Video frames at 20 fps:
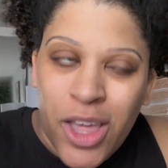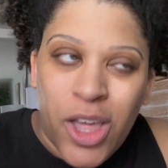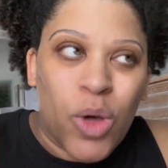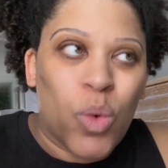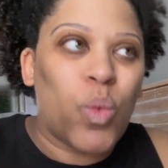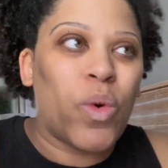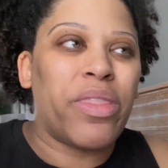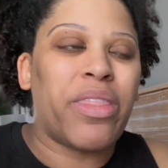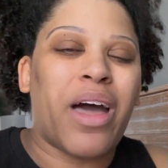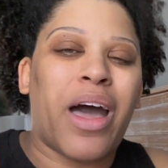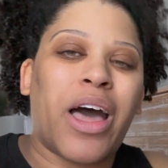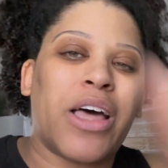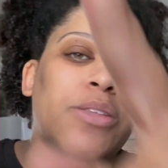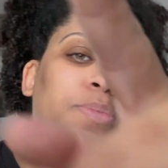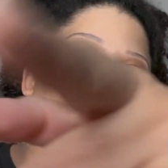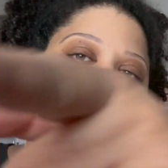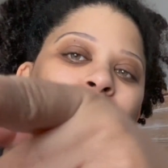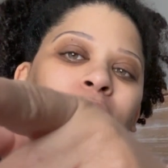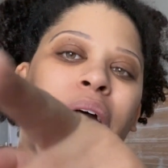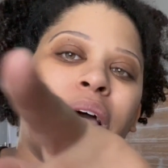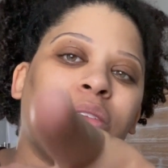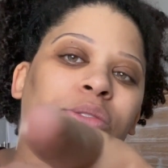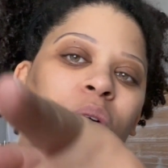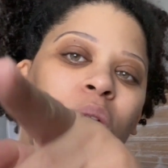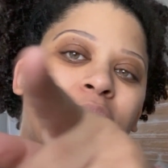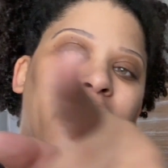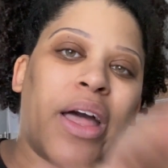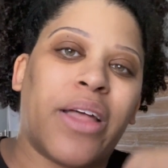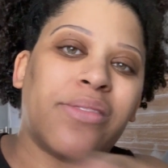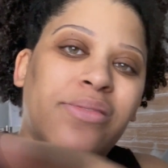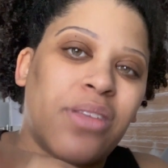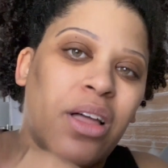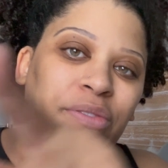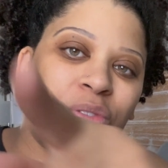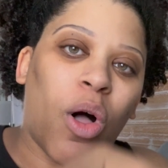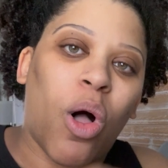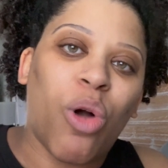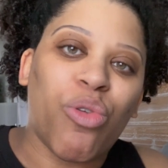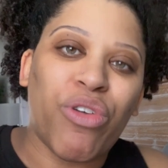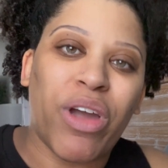when the hospital has all that stuff
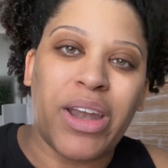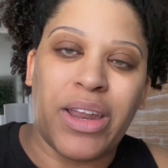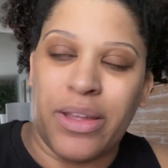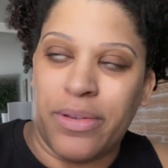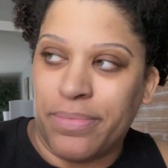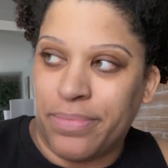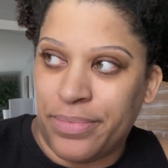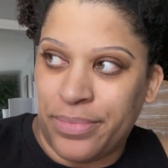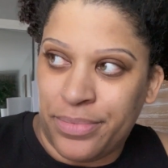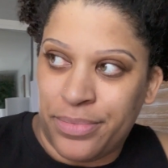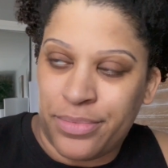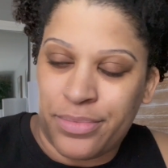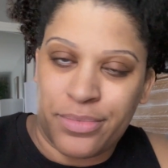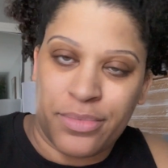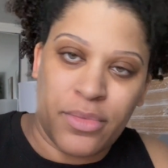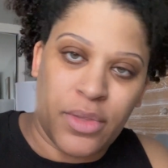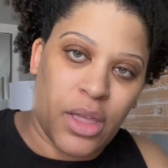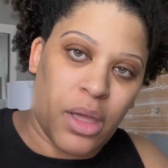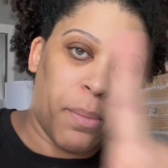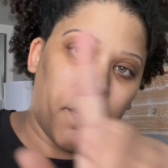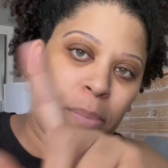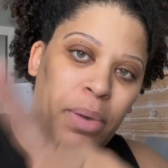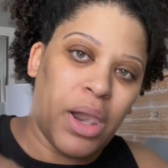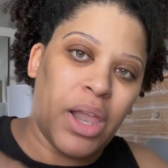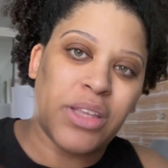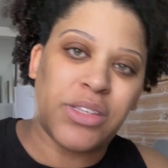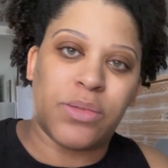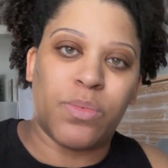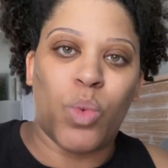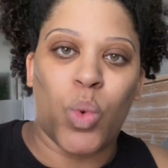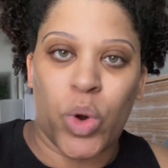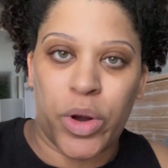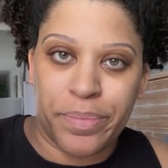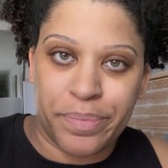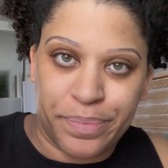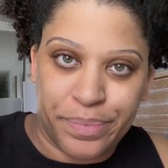already, plus more?